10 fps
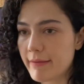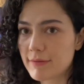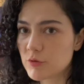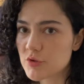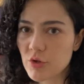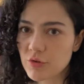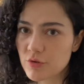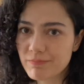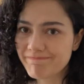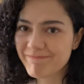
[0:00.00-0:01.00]
don't
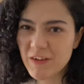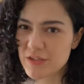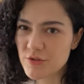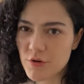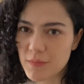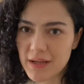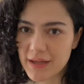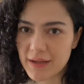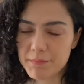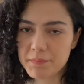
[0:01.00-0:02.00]
waste your
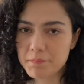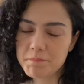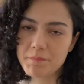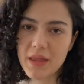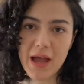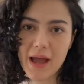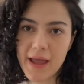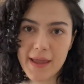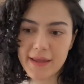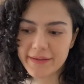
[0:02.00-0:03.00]
money.
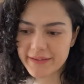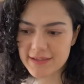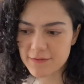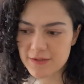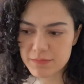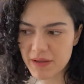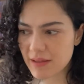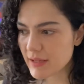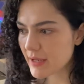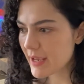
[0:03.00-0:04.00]
I
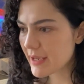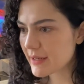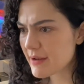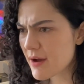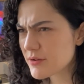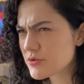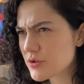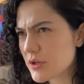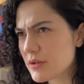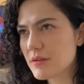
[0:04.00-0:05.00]
spent like
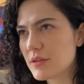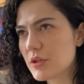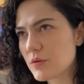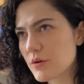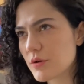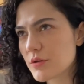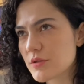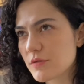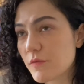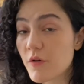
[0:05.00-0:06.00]
800
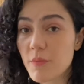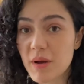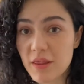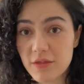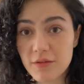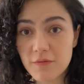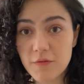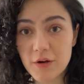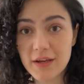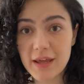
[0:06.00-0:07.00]
euros for a month
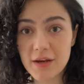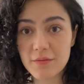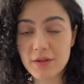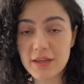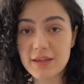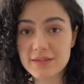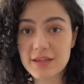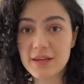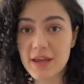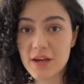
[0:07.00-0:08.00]
for at
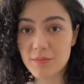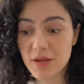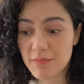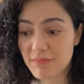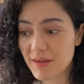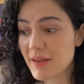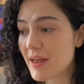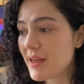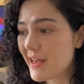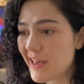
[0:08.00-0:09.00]
an Airbnb,
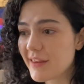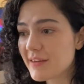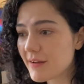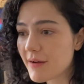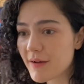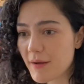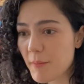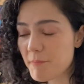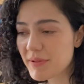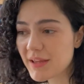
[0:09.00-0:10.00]
and the
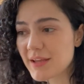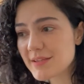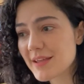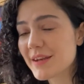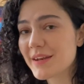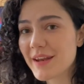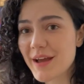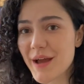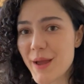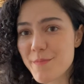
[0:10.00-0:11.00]
place that
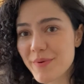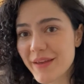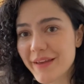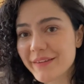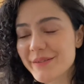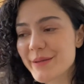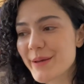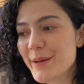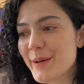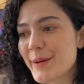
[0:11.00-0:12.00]
I picked
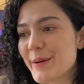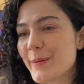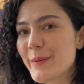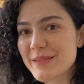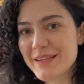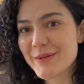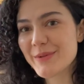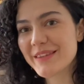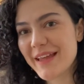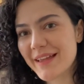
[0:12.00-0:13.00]
wasn't
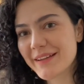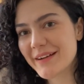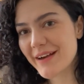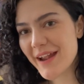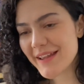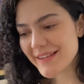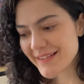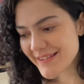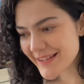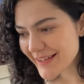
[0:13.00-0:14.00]
even that
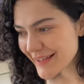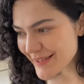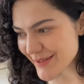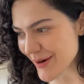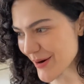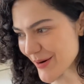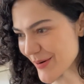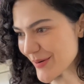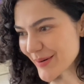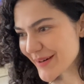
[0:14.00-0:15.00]
great,
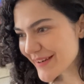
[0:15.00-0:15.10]
so